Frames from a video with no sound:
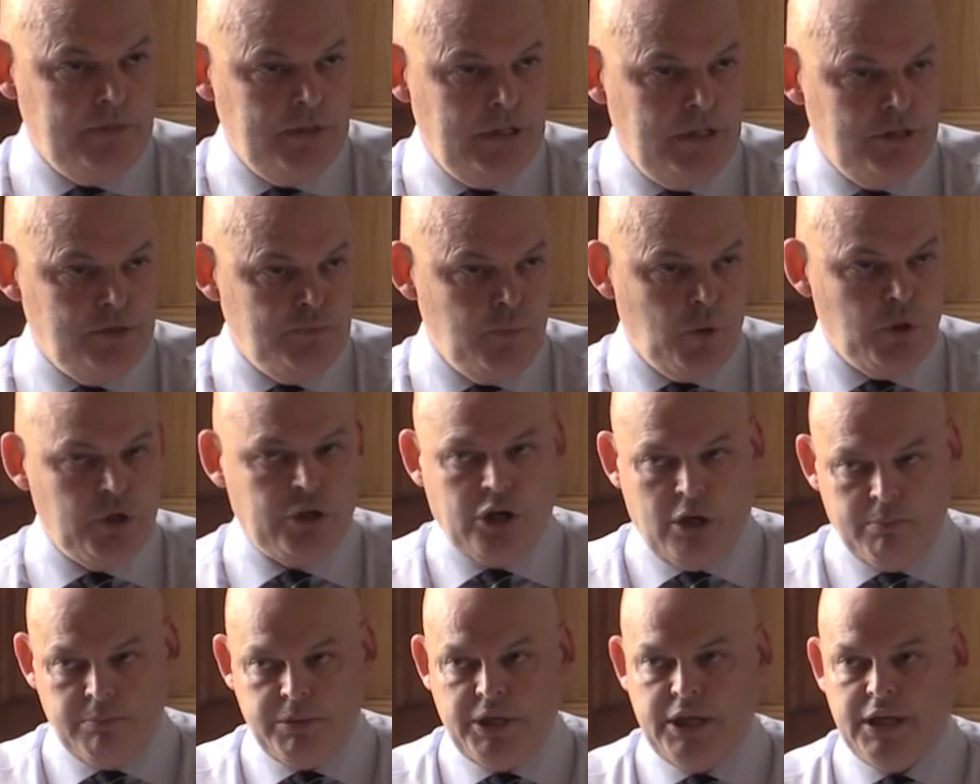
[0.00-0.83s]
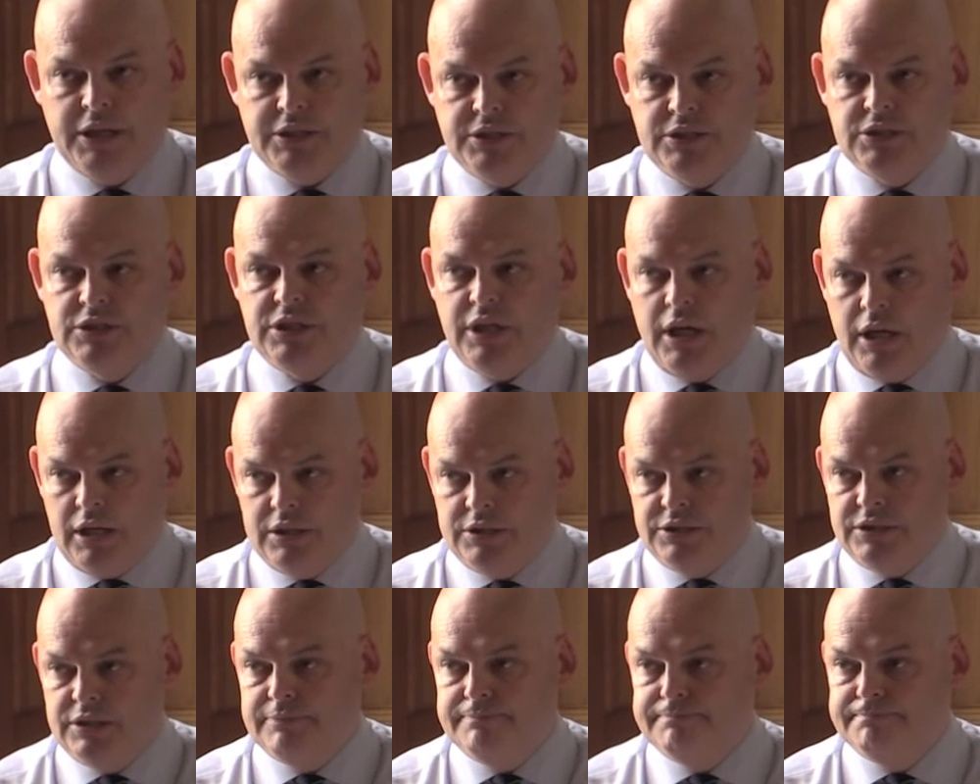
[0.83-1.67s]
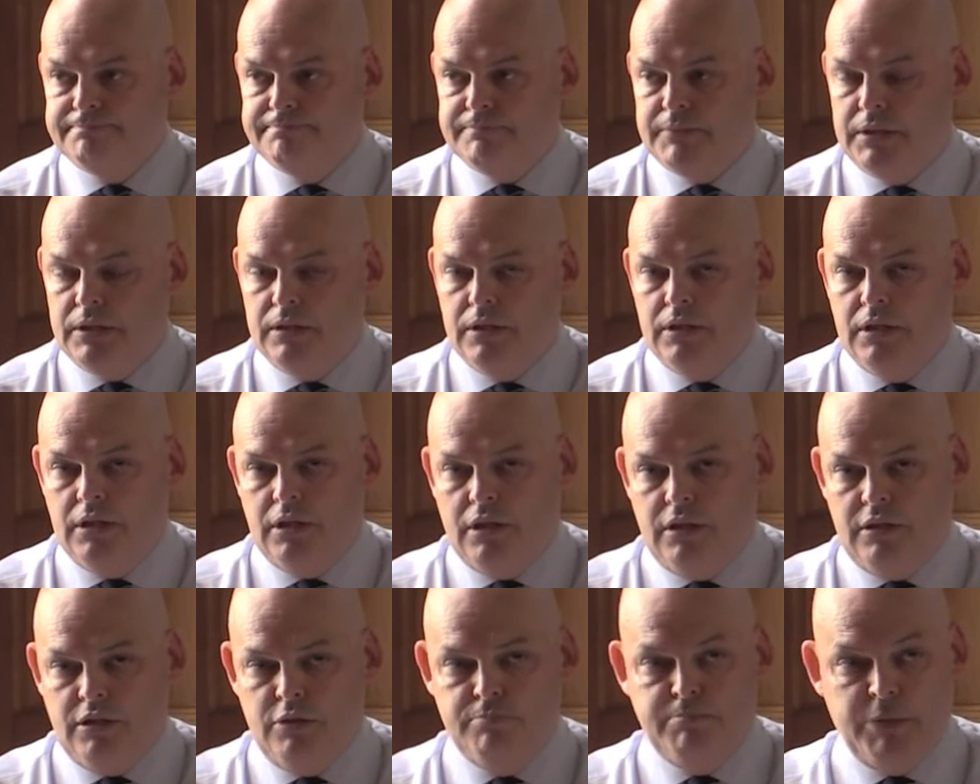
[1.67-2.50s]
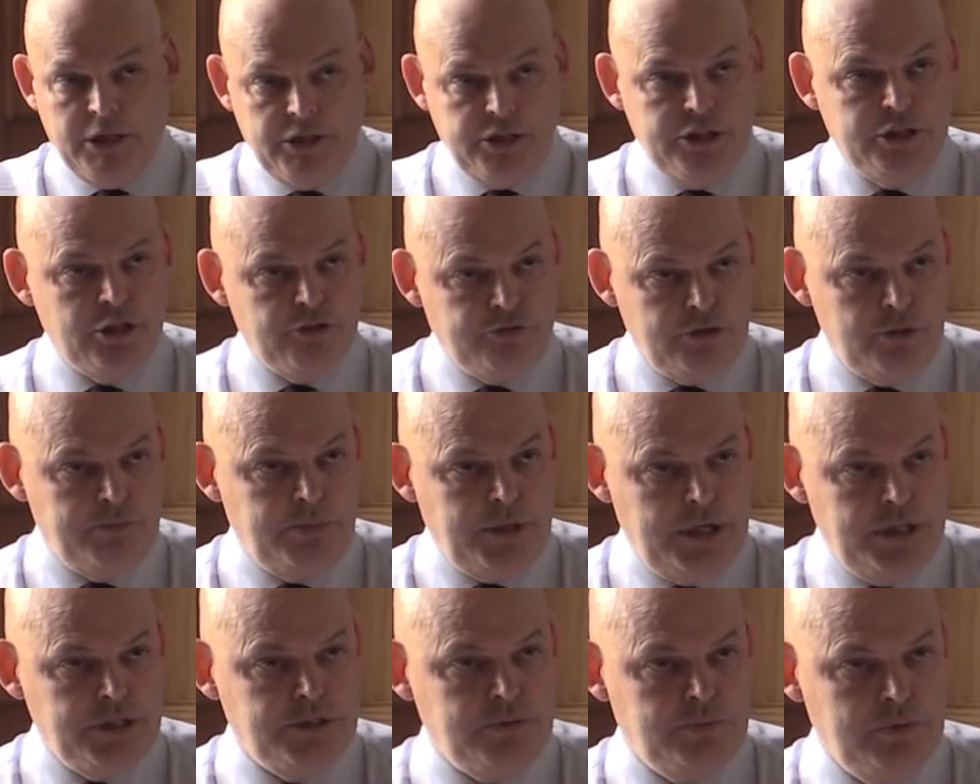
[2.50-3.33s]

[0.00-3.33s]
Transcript: is more complex and challenging. The building of the peace